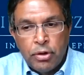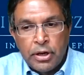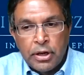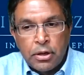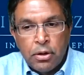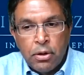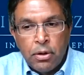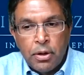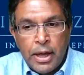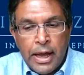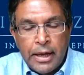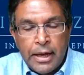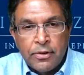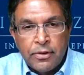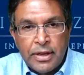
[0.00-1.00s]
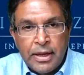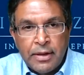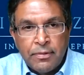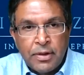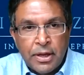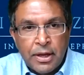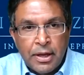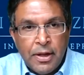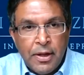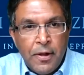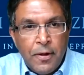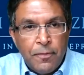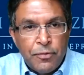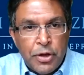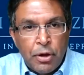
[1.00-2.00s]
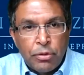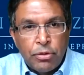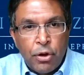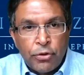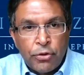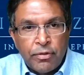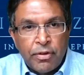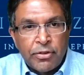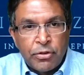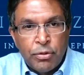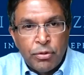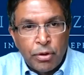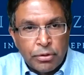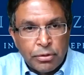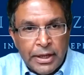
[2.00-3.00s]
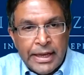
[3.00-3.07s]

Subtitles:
critical and is giving those of us who